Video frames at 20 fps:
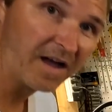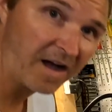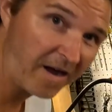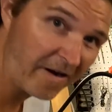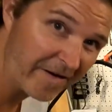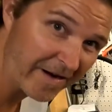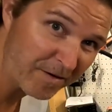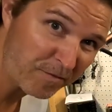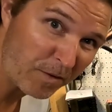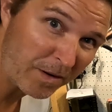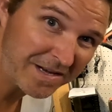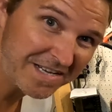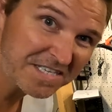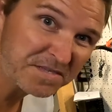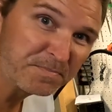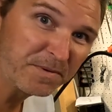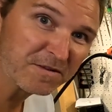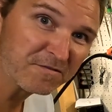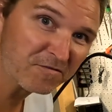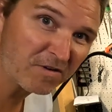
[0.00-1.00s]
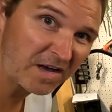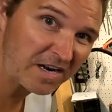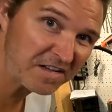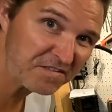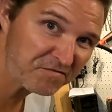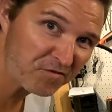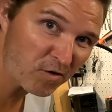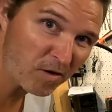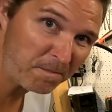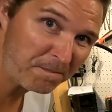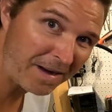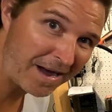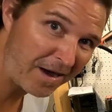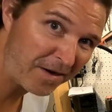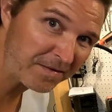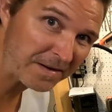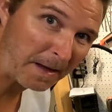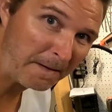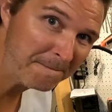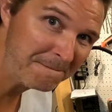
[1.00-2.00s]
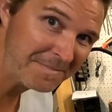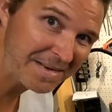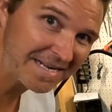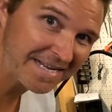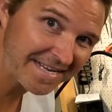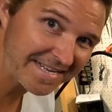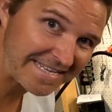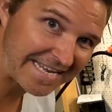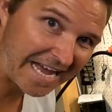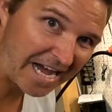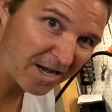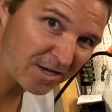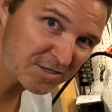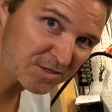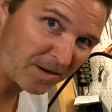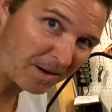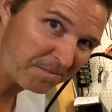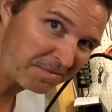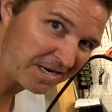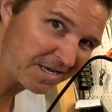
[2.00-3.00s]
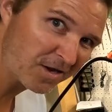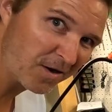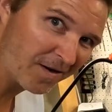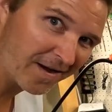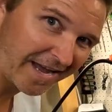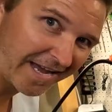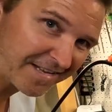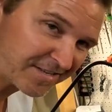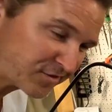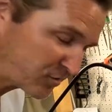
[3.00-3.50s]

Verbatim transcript: All right, well, it's been running for about a minute now, so I'm gonna go ahead